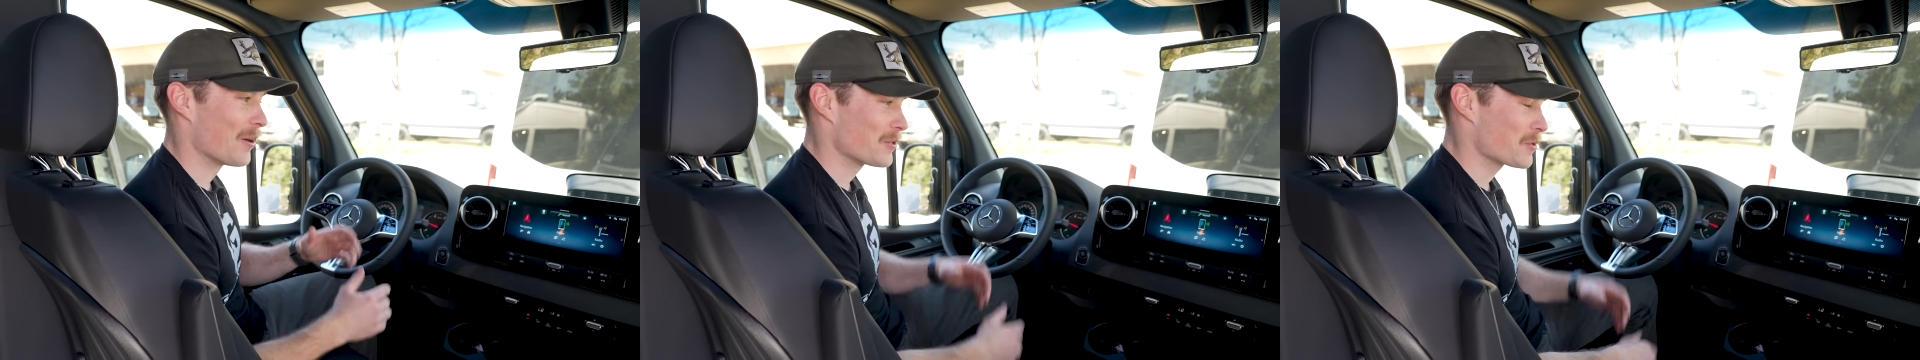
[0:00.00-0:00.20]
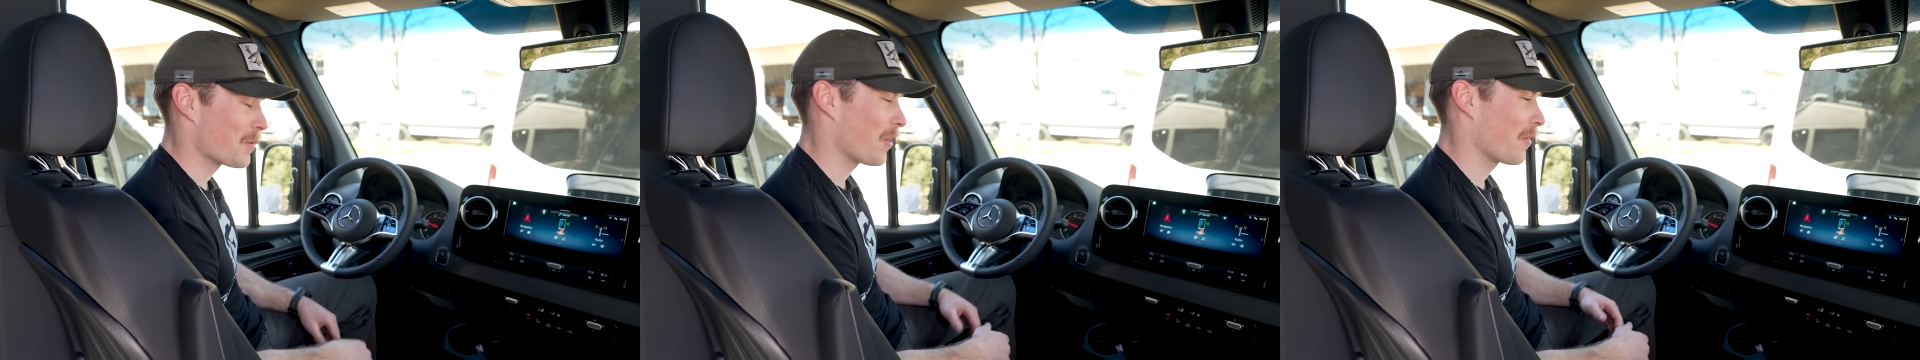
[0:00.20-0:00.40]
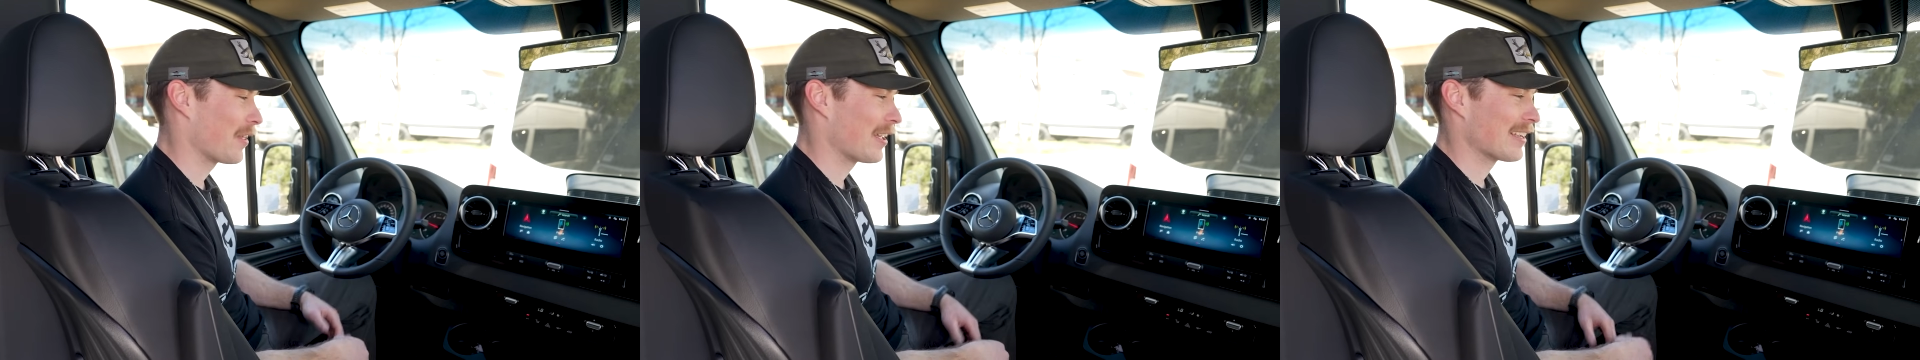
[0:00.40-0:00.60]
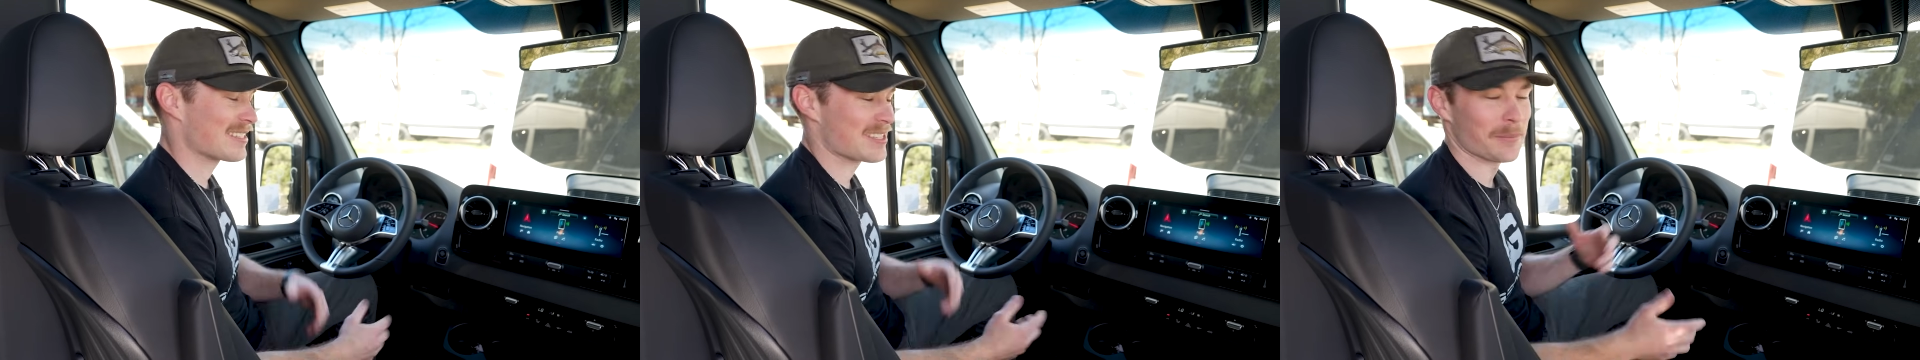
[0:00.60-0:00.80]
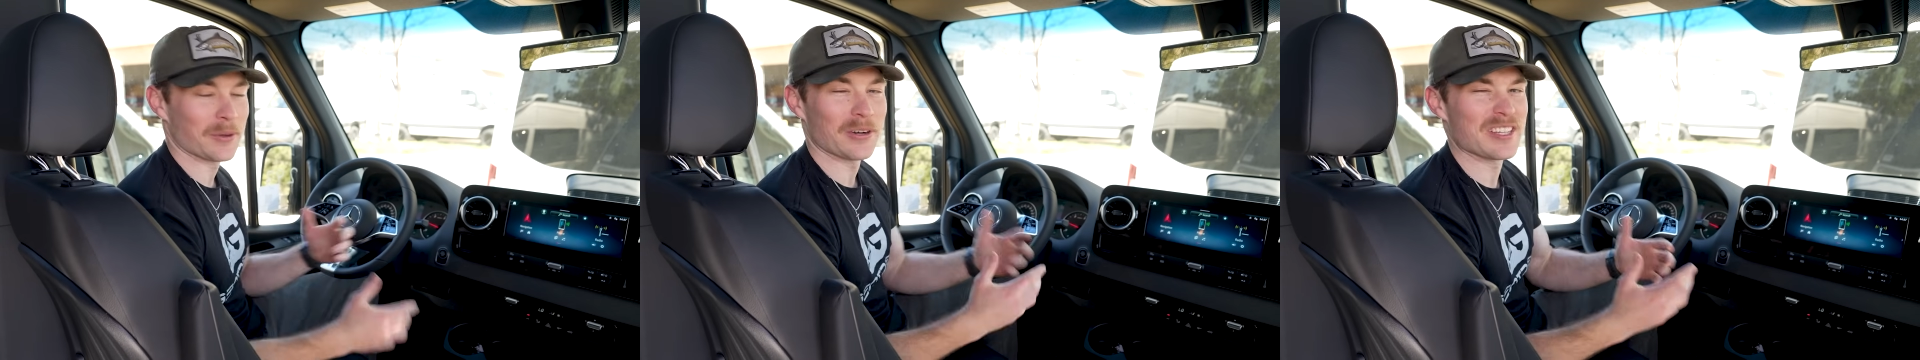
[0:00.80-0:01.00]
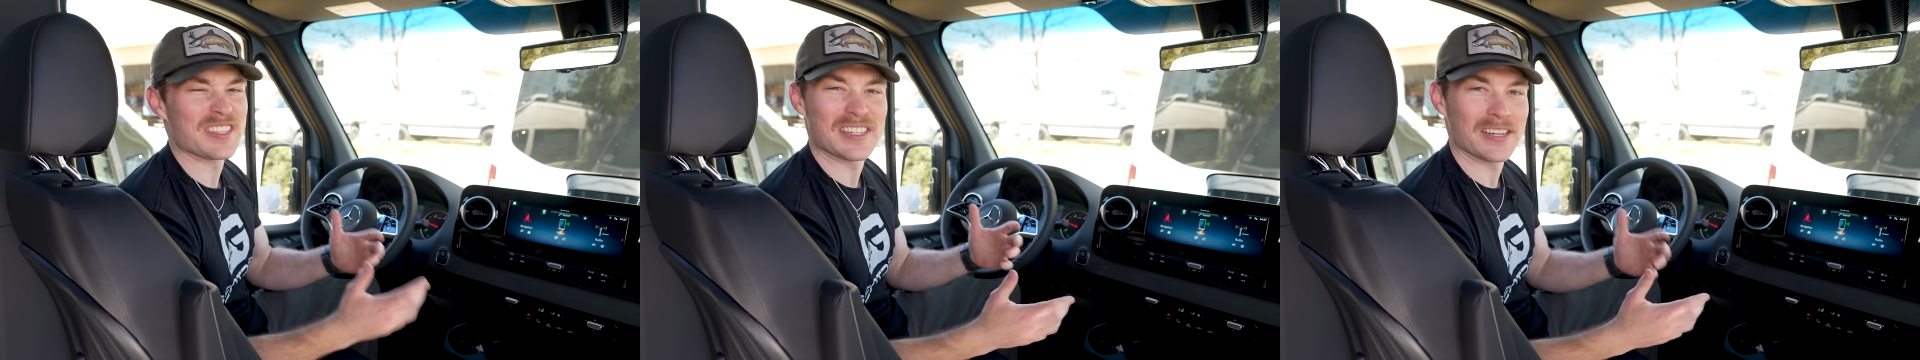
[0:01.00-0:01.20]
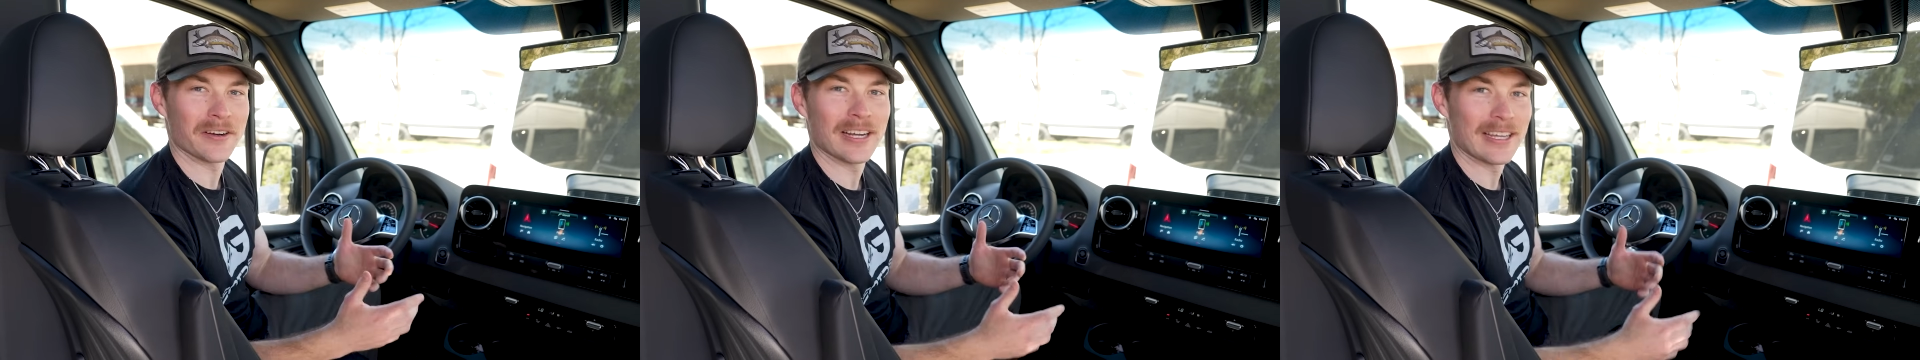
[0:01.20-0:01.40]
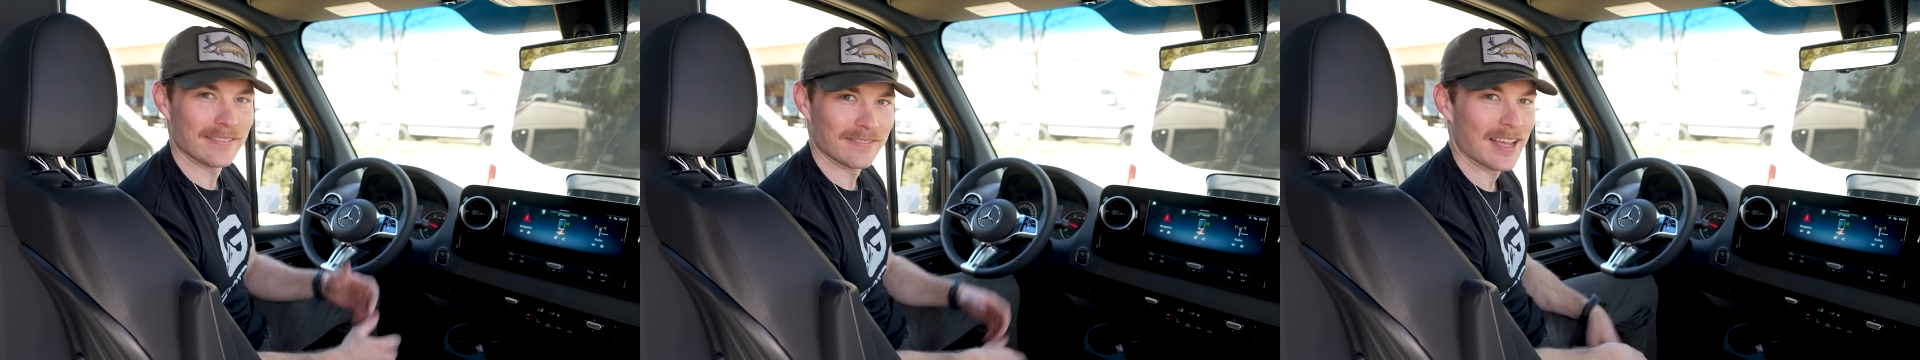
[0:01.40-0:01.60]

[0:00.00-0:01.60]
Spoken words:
small things similar to Siri.